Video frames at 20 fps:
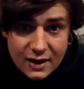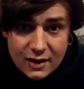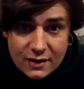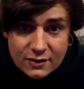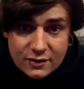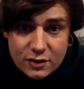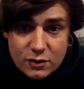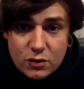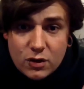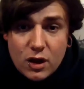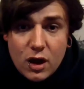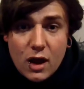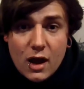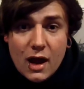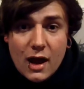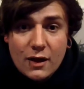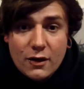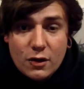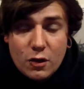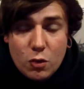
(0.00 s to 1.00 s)
So,
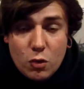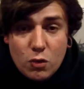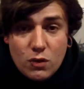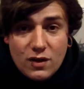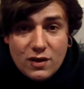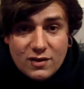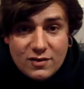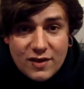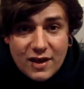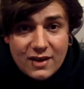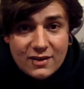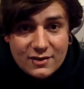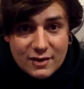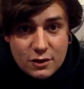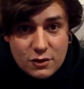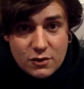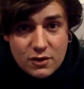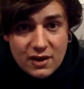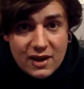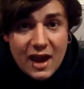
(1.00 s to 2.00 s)
and all these things that
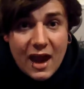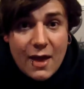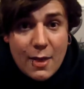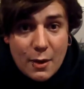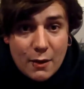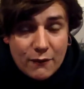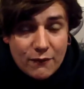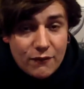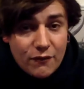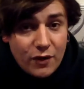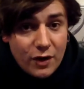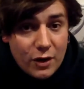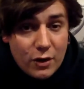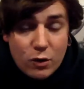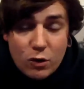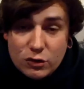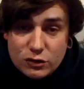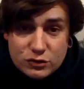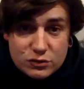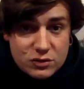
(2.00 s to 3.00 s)
you can get that are free and
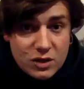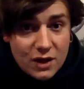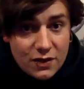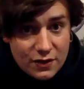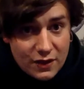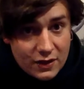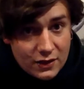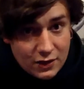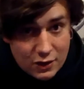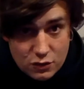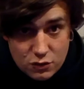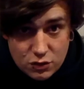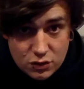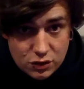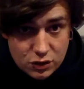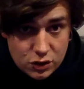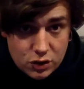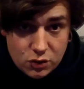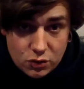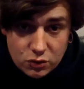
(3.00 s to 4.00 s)
cost you nothing, that you
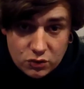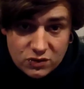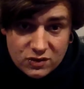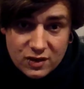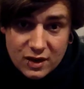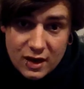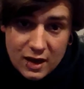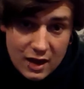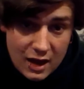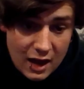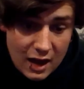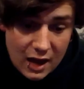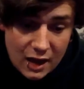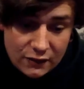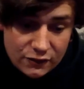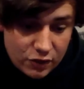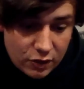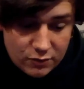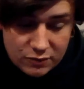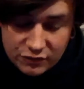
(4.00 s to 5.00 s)
can use time
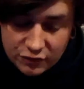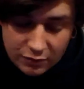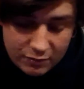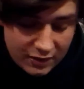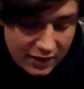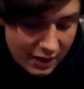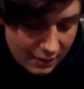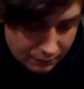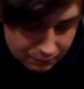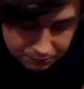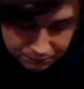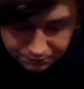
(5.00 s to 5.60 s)
and time again.